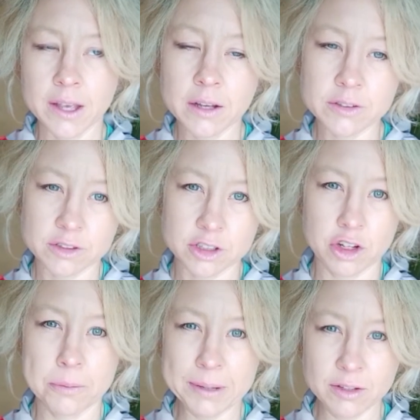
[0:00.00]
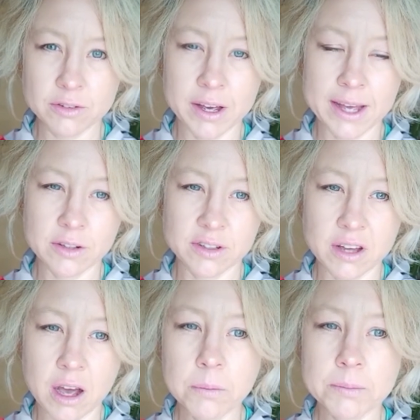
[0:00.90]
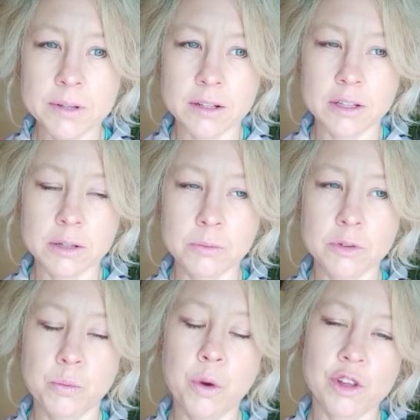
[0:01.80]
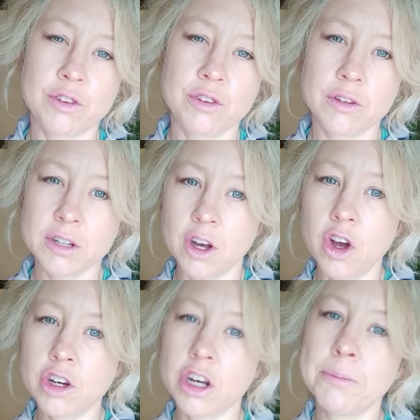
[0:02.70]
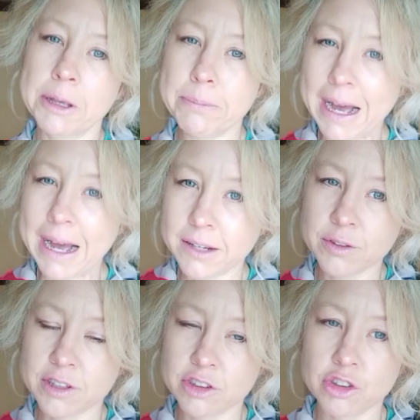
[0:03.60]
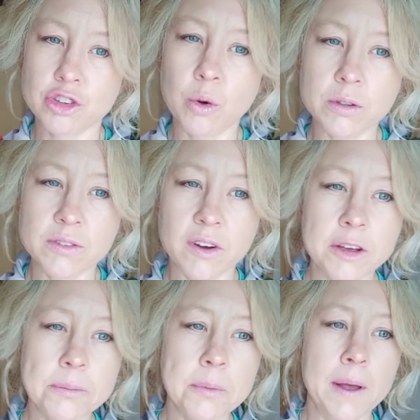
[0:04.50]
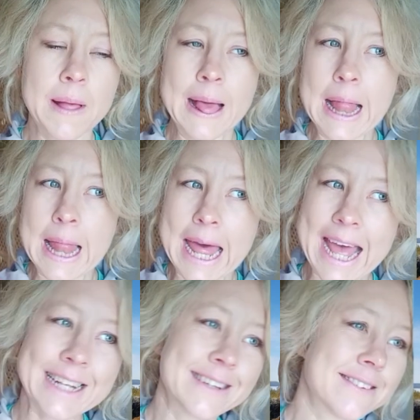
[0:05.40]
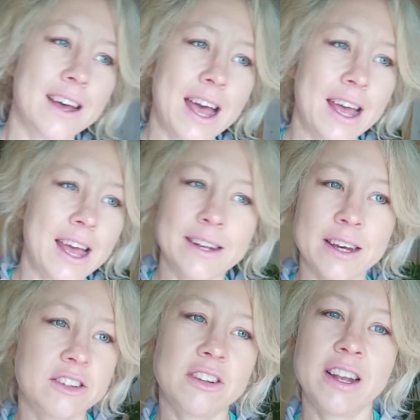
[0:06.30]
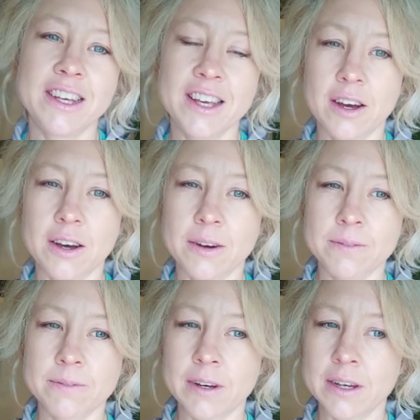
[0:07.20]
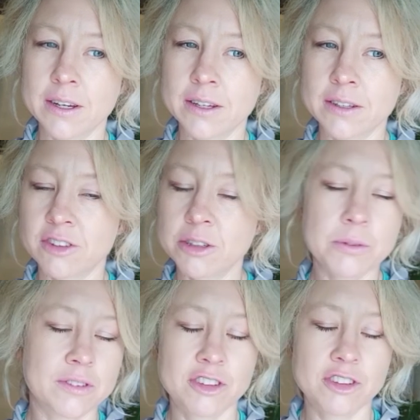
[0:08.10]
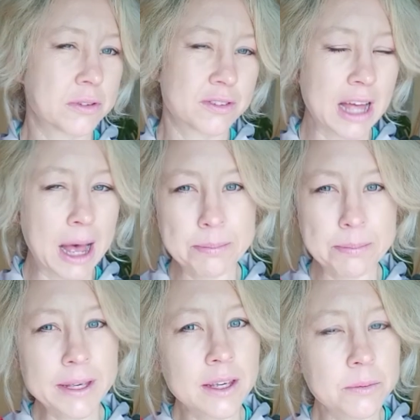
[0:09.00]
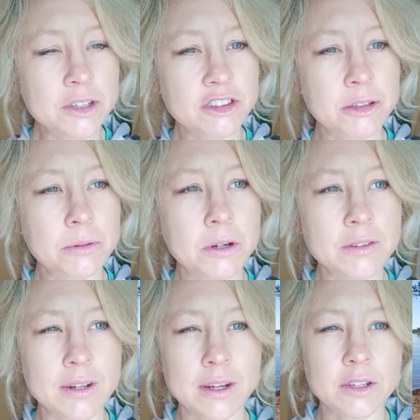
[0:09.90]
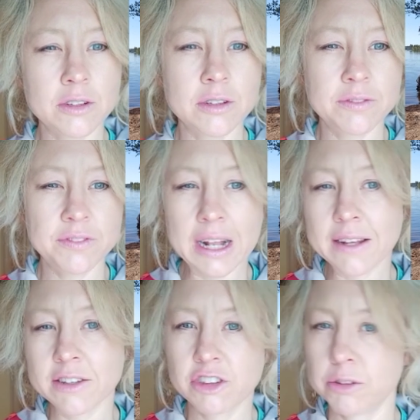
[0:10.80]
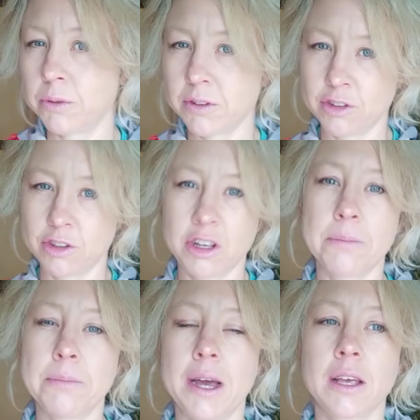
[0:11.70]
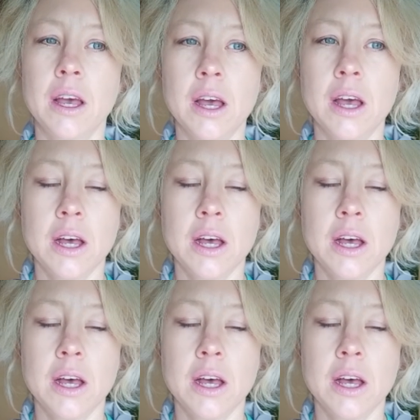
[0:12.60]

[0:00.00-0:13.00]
I asked her because I had a doubt that it was worth her coming back for such a short time. And actually, she was happy where she was, and I couldn't feel that she wanted to come back.